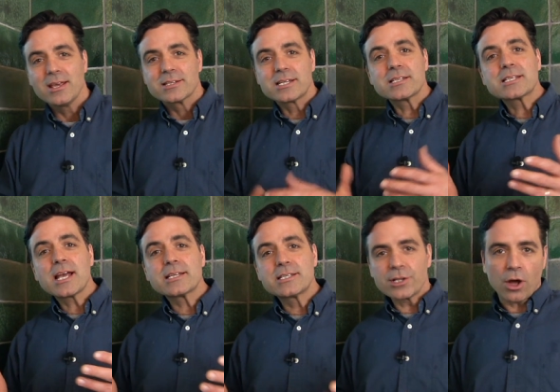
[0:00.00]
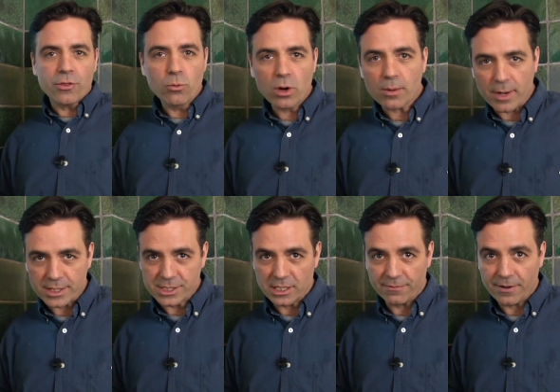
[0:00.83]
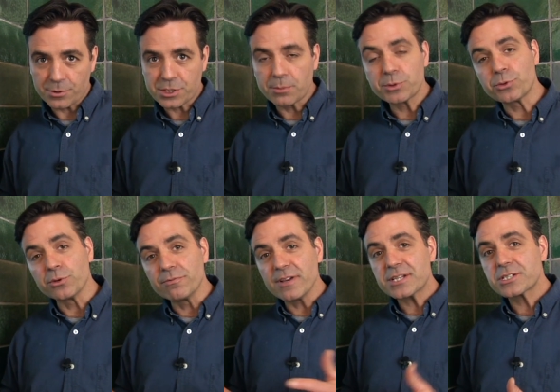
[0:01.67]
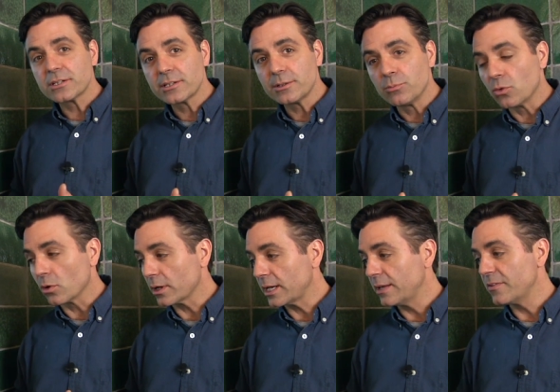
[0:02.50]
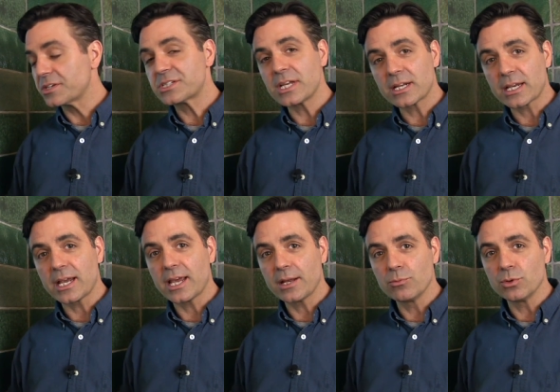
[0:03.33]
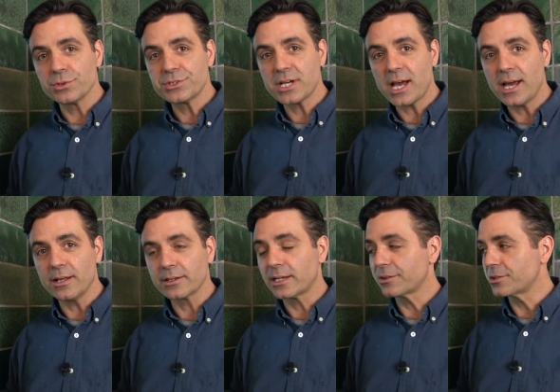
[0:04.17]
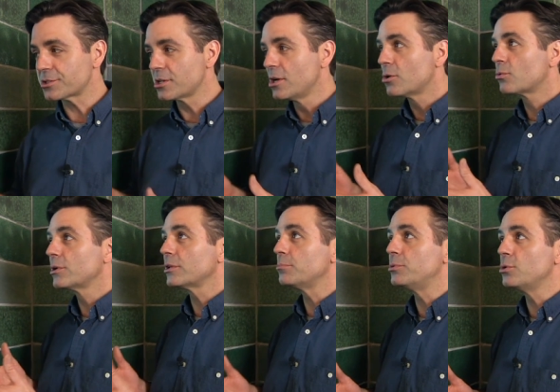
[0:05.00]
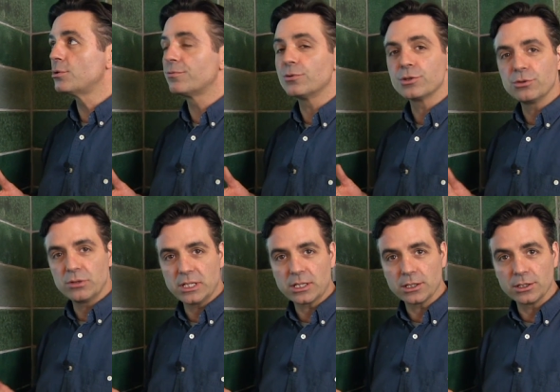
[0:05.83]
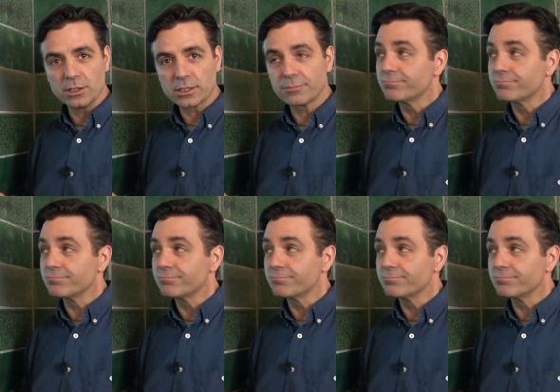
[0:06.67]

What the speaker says: Since I did all the work myself, I was able to invest a little more in the Seneca hand mold tile and get this really beautiful, unique look.